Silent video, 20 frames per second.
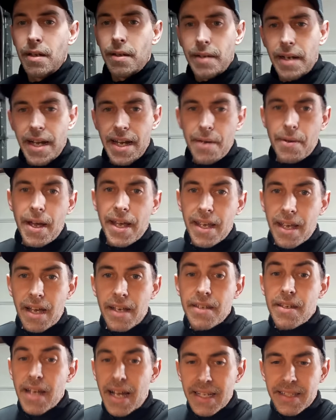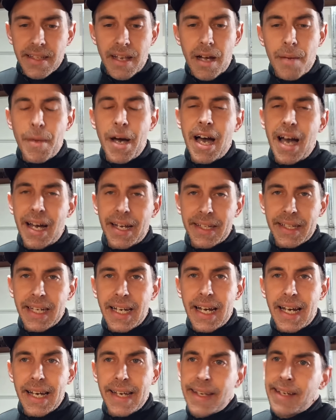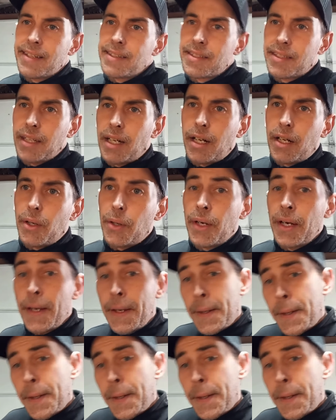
Anyway, you guys know I'm a Honda guy, so,